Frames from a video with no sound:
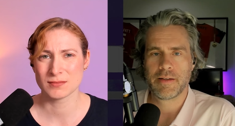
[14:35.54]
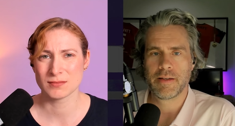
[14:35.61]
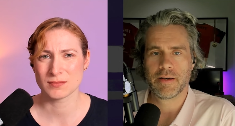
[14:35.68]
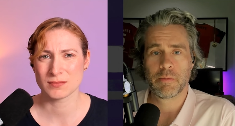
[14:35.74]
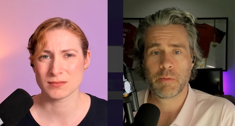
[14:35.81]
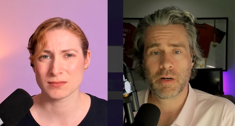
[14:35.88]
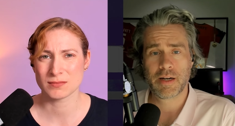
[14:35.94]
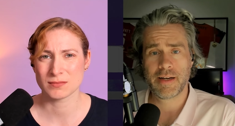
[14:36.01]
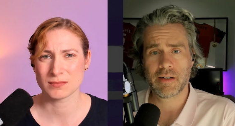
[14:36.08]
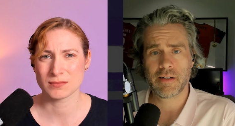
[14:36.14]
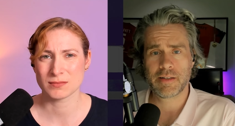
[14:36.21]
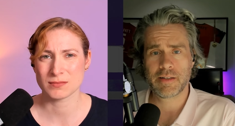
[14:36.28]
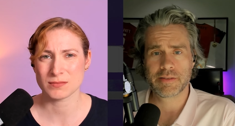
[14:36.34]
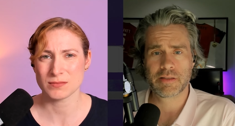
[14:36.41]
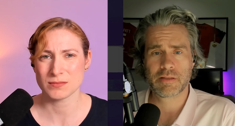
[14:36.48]
Speaker 1: you know, we're
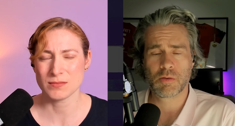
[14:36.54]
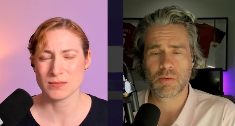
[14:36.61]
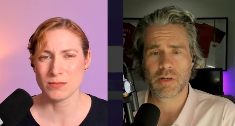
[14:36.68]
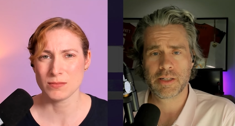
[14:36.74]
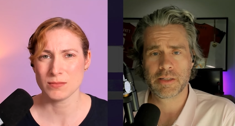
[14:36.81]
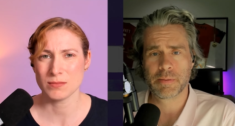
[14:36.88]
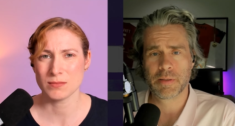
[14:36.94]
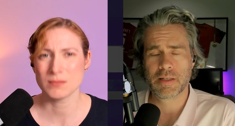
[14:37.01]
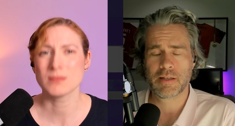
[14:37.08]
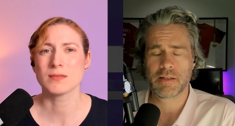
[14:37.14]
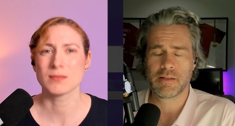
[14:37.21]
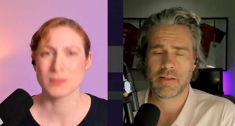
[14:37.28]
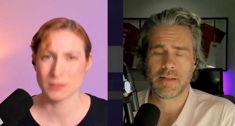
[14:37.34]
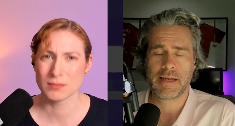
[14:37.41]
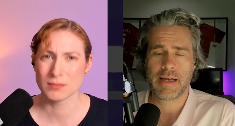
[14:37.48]
hearing stories,
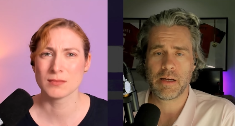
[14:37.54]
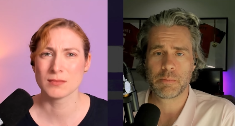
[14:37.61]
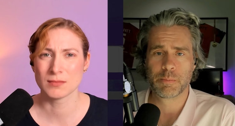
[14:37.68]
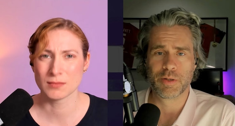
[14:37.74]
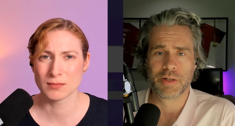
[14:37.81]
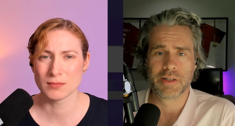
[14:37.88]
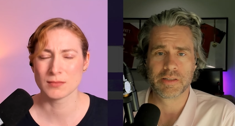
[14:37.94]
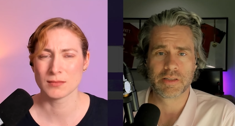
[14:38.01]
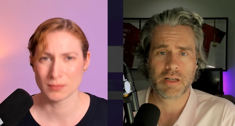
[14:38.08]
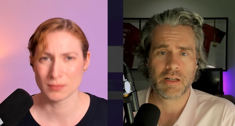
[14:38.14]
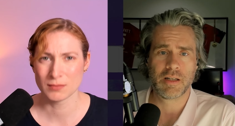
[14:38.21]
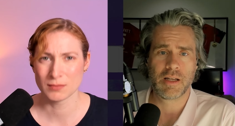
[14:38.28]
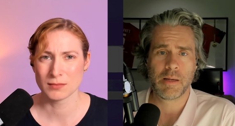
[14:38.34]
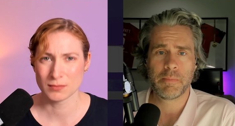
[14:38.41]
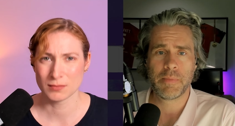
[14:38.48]
particularly out in British
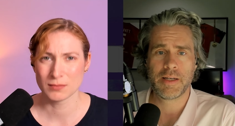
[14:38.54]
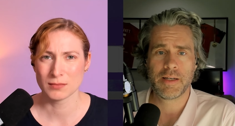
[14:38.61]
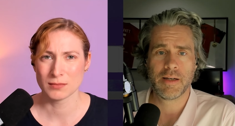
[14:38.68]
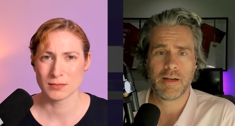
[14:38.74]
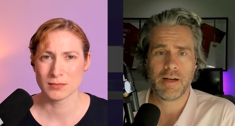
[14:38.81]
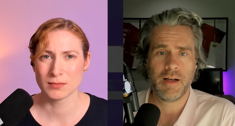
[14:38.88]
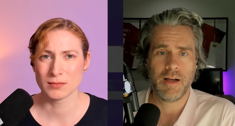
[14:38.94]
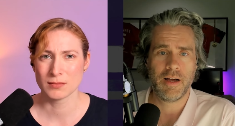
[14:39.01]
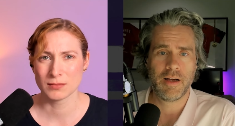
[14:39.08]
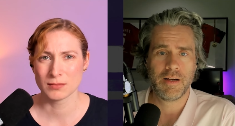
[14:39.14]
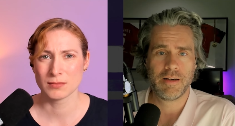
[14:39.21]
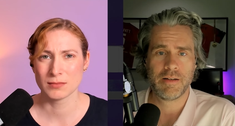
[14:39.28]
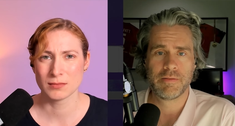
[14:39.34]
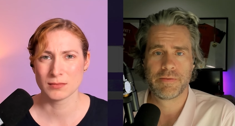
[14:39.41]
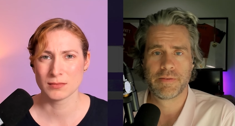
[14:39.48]
Columbia,
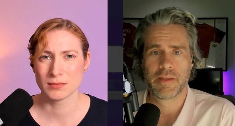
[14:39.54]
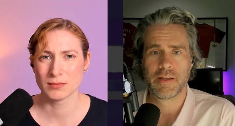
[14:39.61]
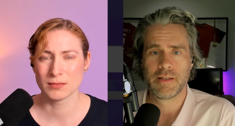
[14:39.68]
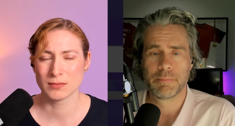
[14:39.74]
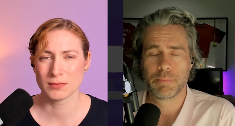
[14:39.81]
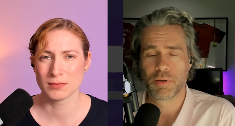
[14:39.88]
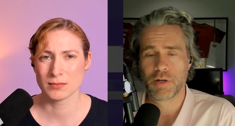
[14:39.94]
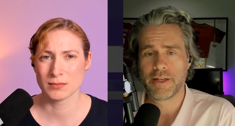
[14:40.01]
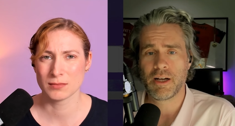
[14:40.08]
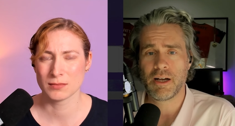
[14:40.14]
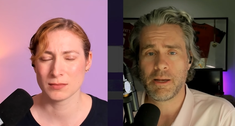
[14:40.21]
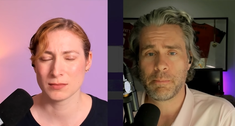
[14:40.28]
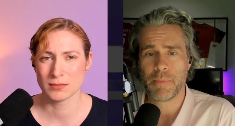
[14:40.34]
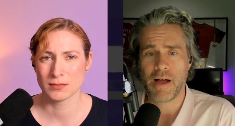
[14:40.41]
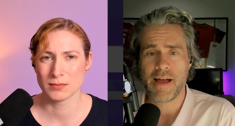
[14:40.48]
of the
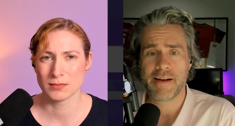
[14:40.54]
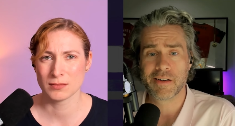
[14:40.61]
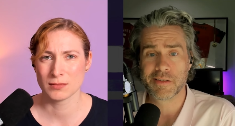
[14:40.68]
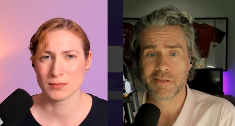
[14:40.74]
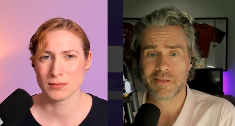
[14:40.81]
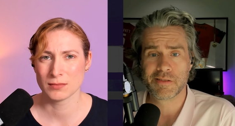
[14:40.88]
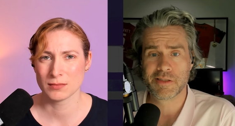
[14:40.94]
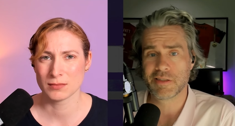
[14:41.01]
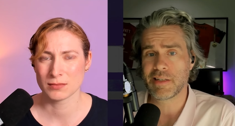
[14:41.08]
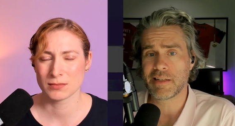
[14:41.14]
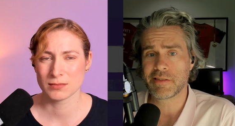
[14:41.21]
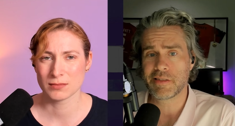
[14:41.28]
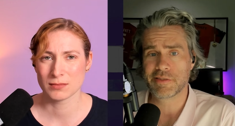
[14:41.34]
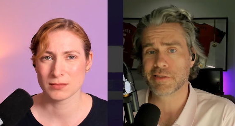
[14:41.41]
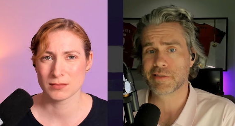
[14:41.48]
pre-con buyers just
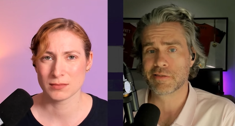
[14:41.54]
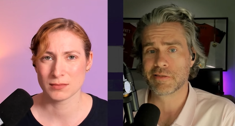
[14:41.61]
actually just